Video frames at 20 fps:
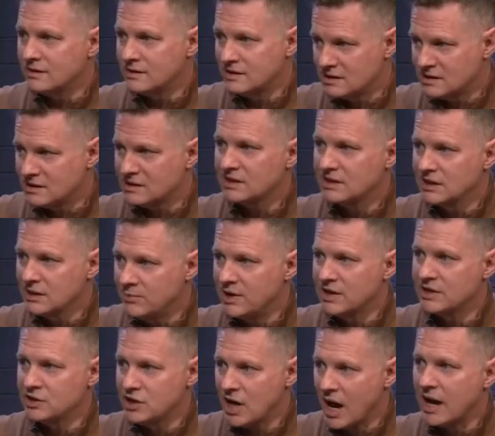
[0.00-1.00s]
is a
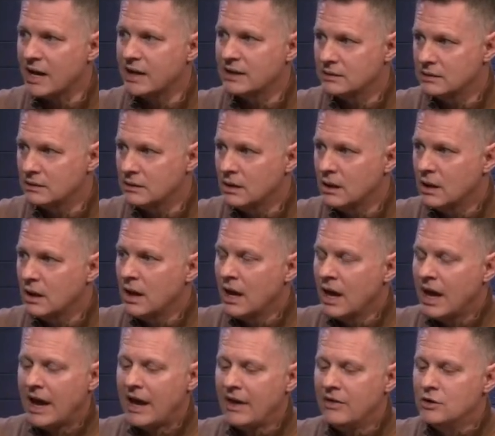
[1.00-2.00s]
sleeping giant. Right
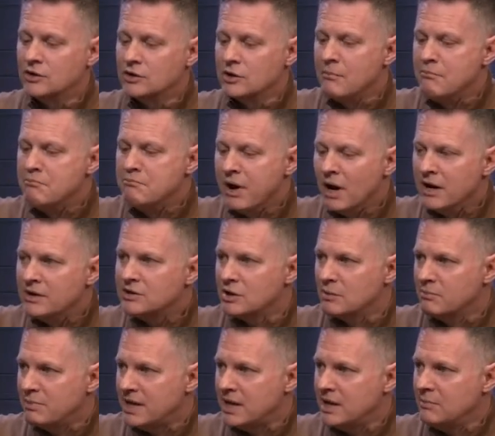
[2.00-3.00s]
and there's a bunch
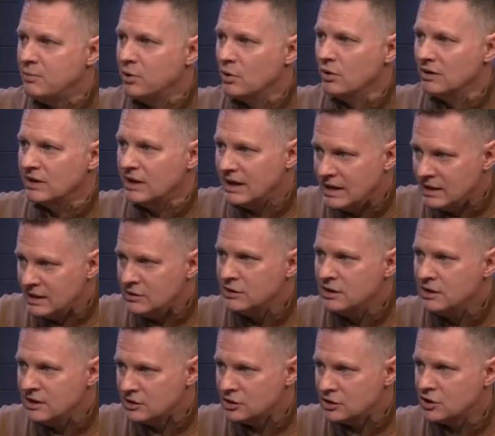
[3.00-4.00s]
of people in
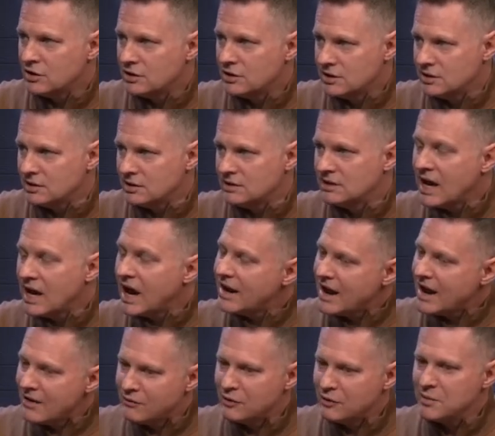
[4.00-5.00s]
the churches, not
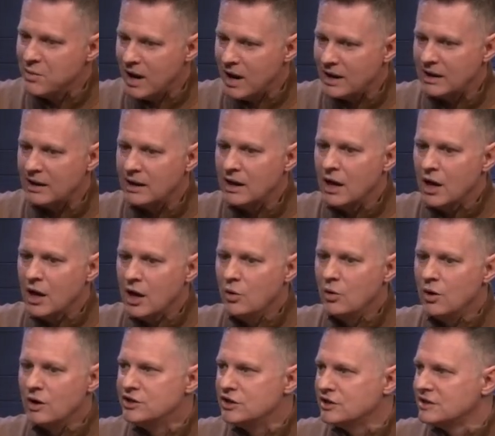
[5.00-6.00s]
everybody, who
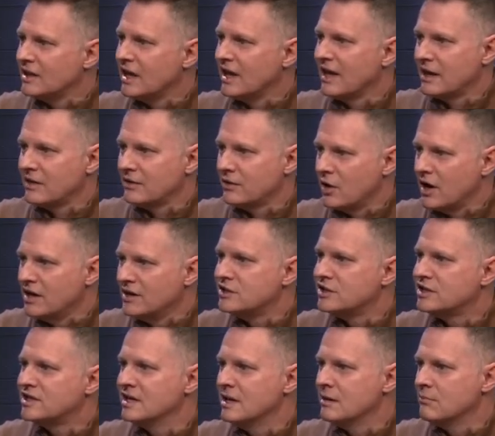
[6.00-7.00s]
are just like they're on
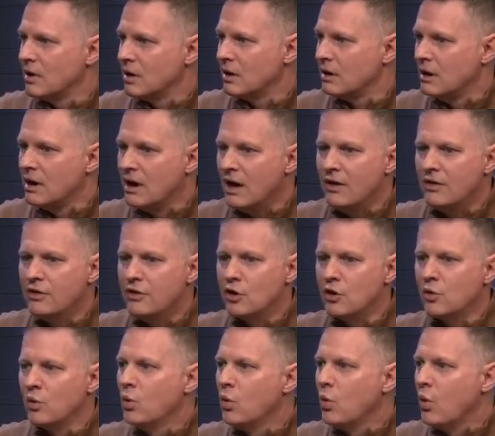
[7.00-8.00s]
simmer. Yes.
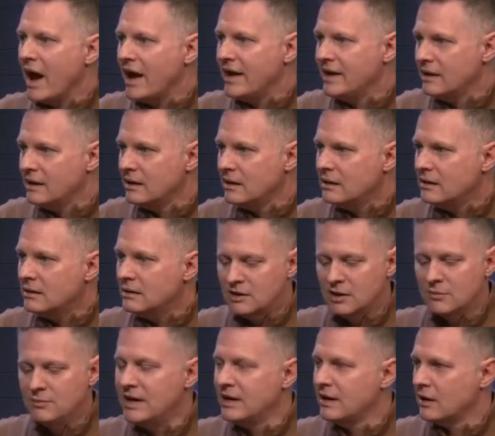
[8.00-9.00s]
They're waiting
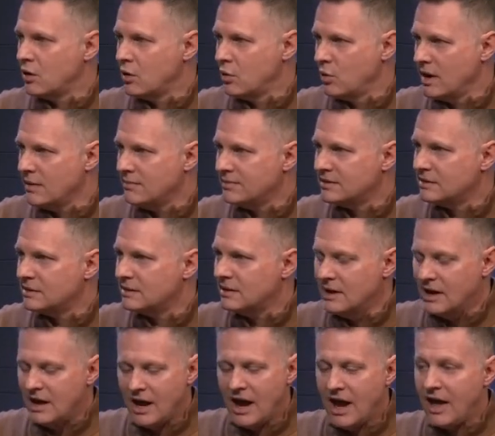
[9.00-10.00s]
to be equipped
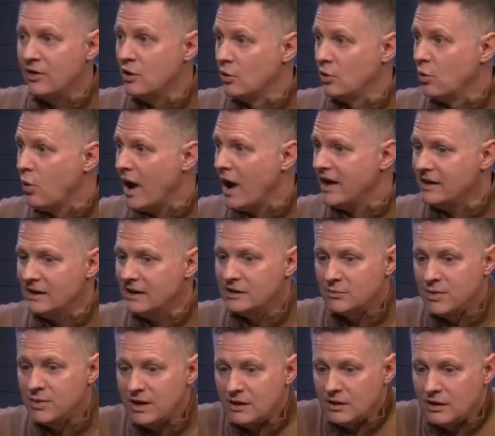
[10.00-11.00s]
yes. and they're waiting to
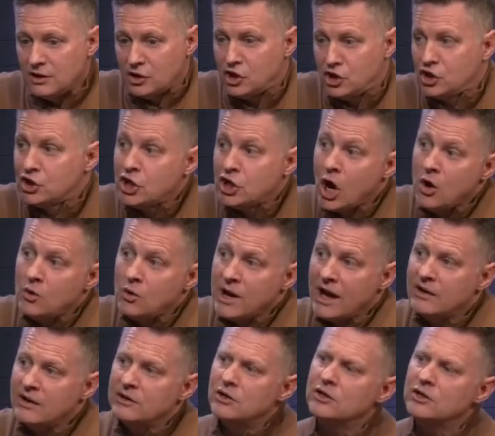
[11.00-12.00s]
be shown
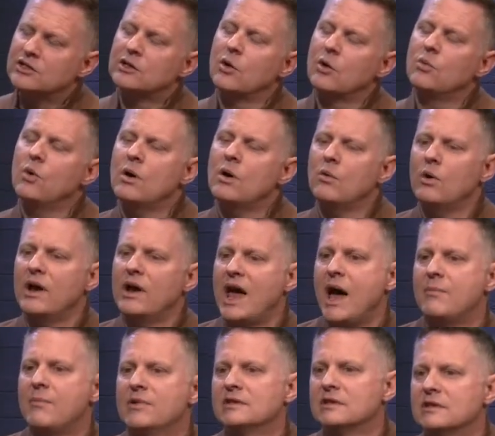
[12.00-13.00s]
how to do it. So, what, what
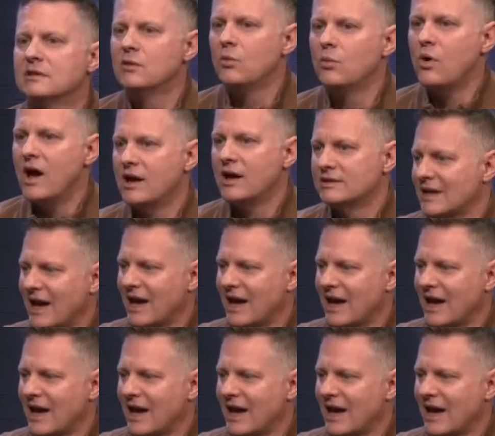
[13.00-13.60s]
happens in the West, I,